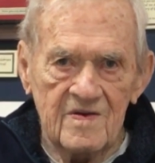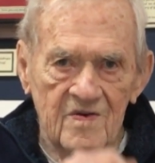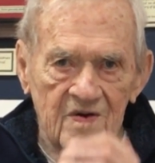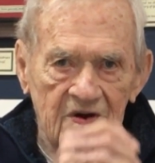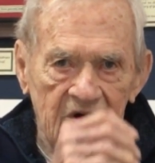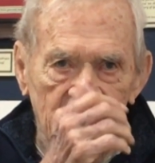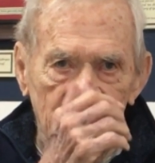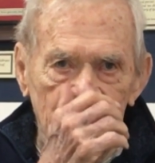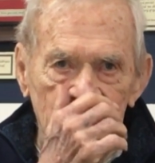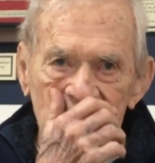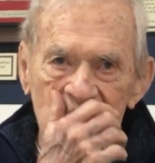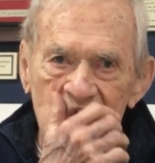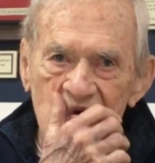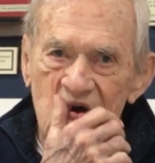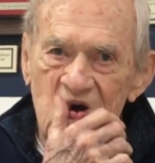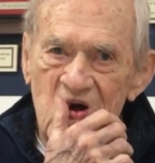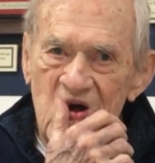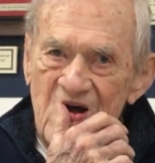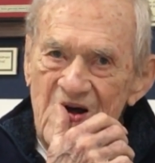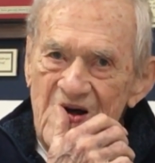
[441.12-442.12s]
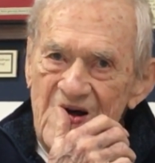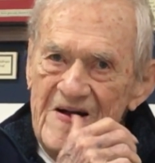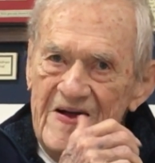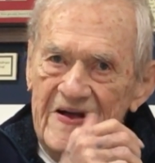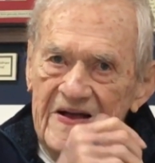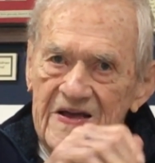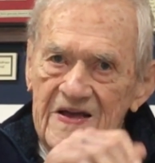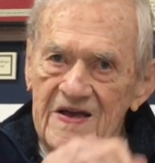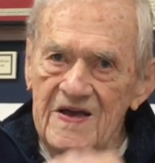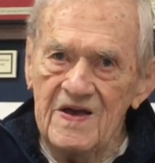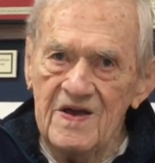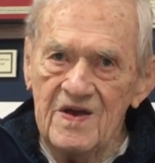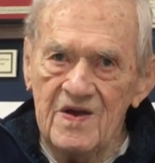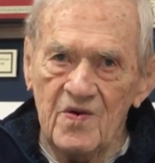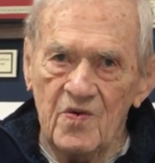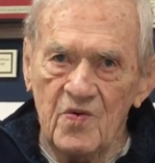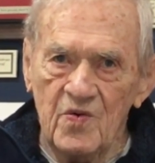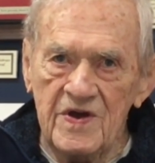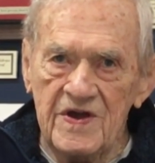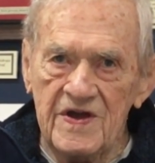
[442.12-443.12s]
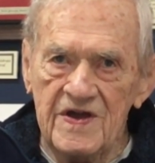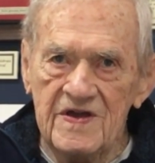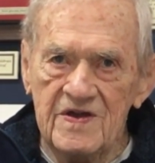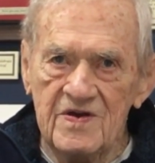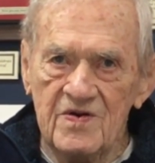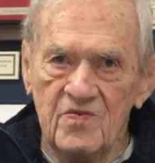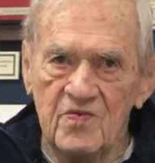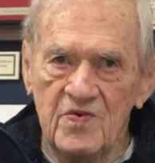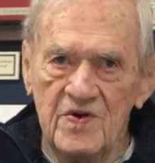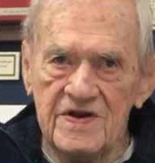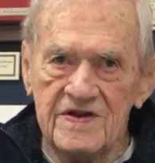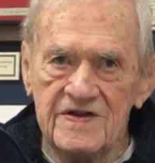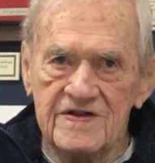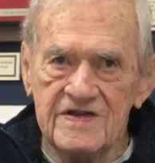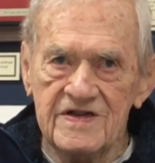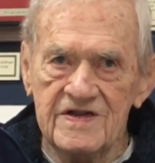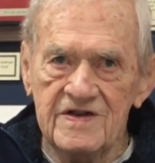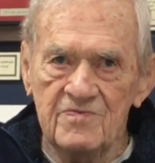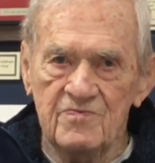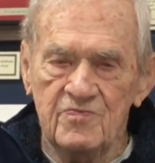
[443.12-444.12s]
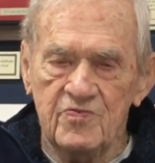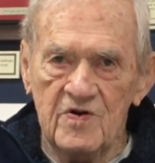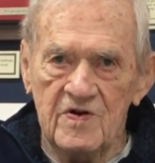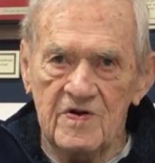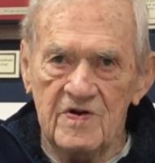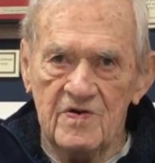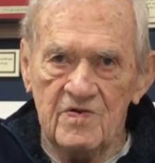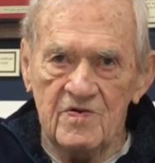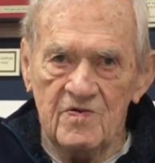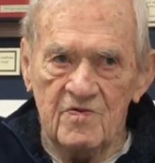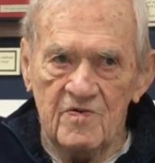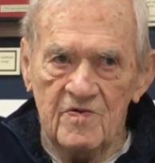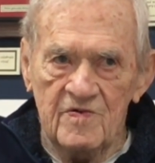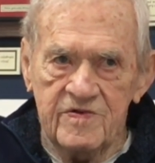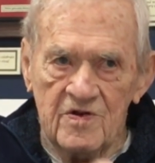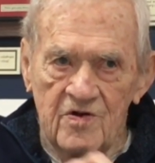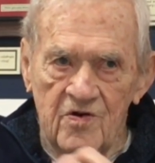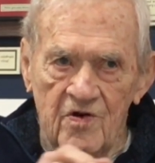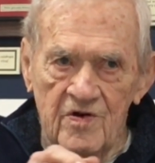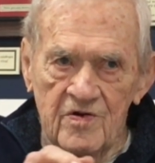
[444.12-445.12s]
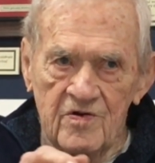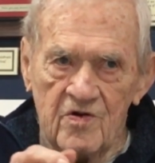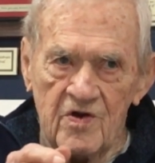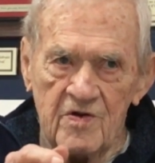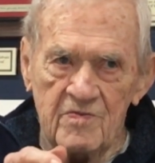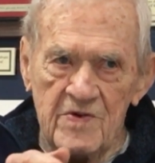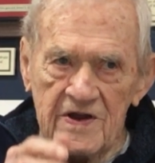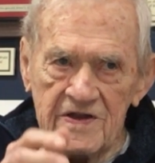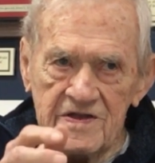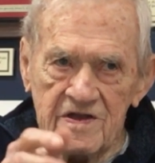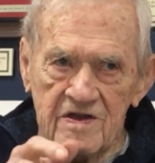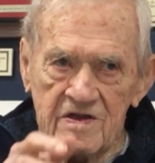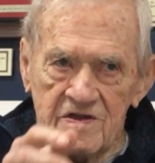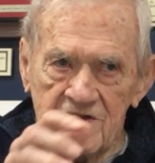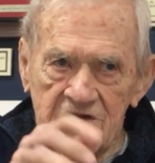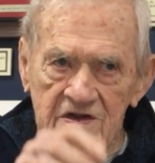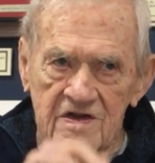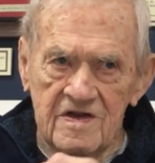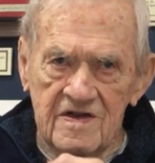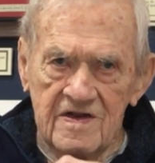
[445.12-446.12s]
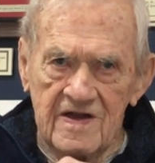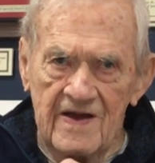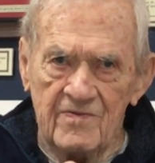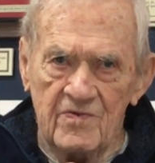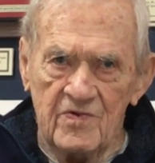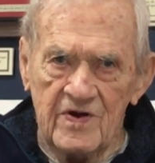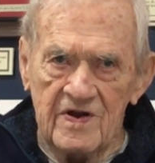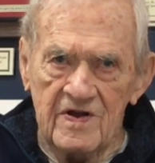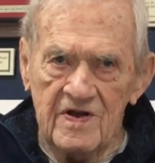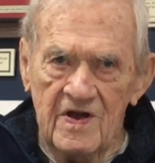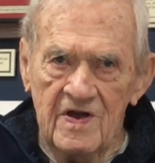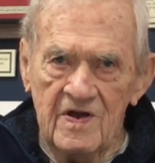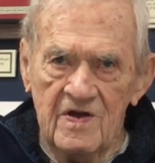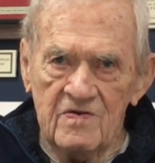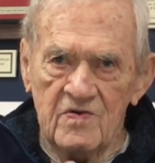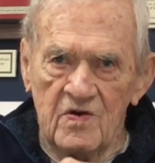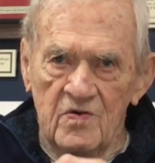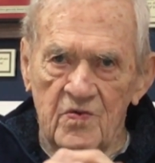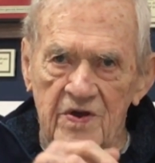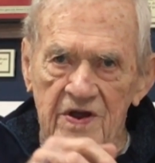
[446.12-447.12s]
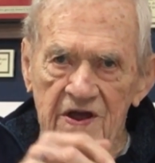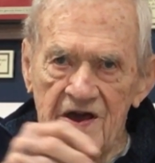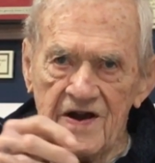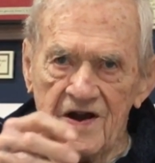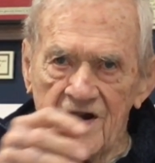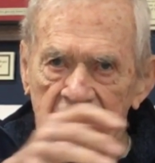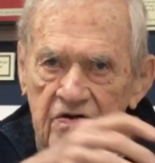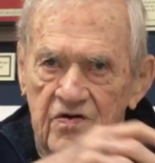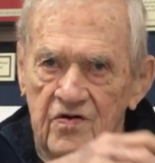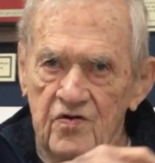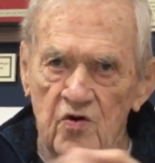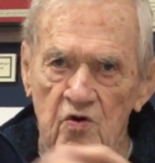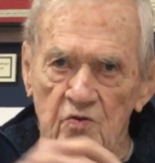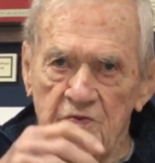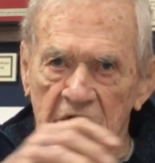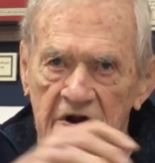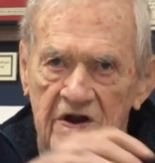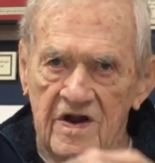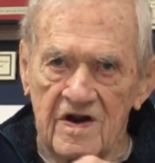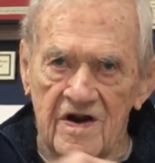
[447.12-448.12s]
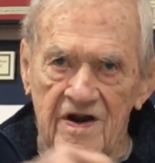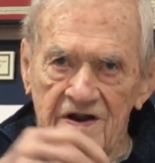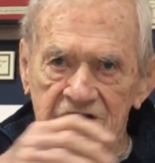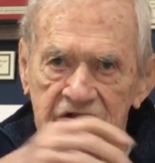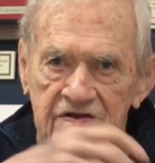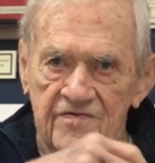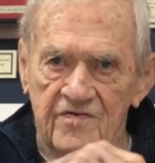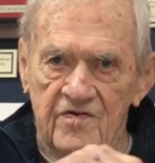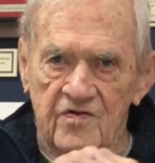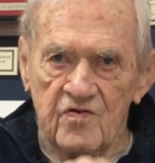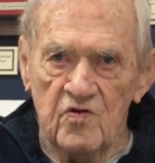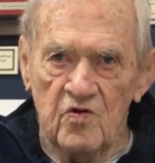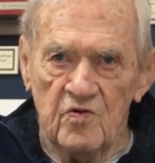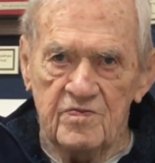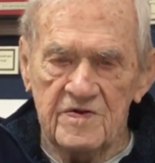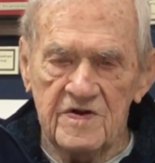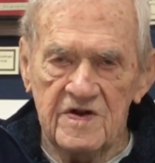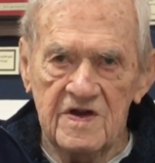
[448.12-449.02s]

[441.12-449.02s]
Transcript: Well, we didn't, going back to the time when we had our group, our collective group,